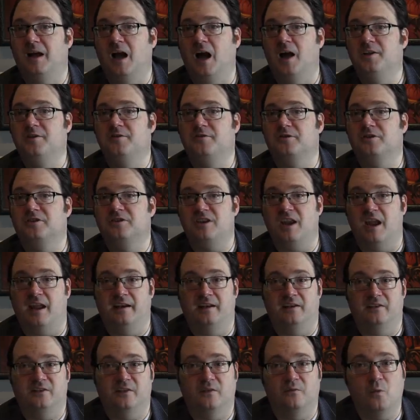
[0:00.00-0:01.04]

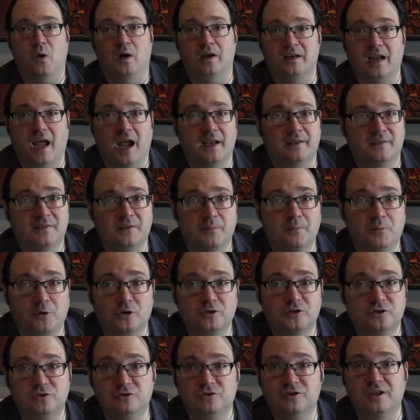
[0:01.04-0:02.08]
understandings of what kinds of
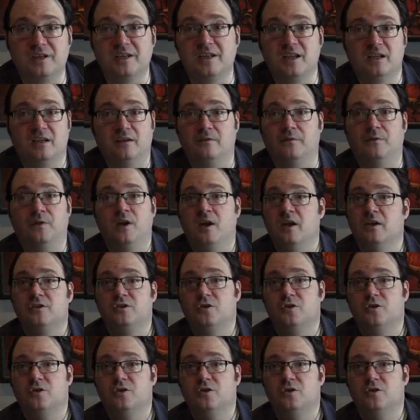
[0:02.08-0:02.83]
books you should give,